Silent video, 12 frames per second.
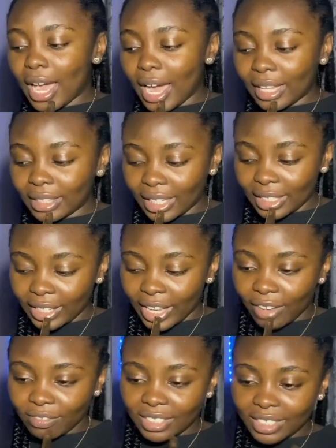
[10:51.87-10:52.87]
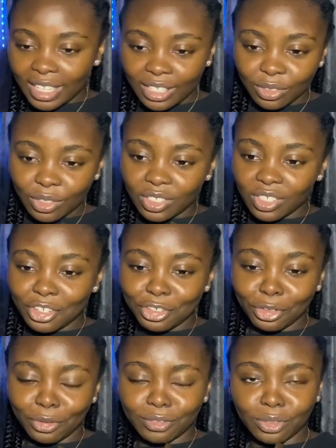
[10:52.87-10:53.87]
and then they have this
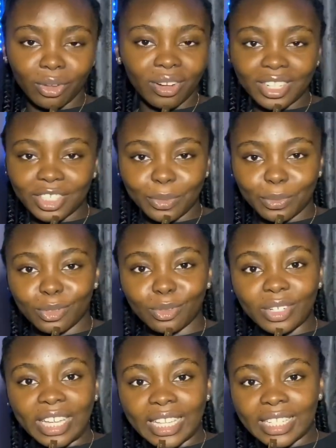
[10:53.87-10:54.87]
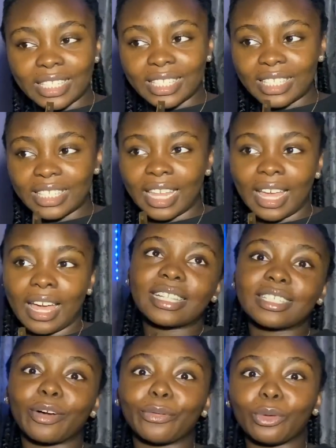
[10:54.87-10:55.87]
association of scholarship students that
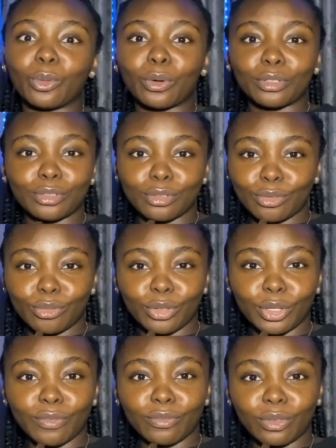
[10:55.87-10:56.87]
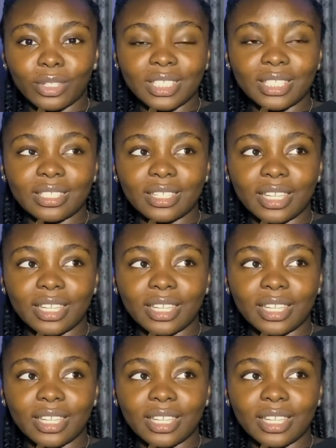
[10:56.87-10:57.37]
tell you what to do if not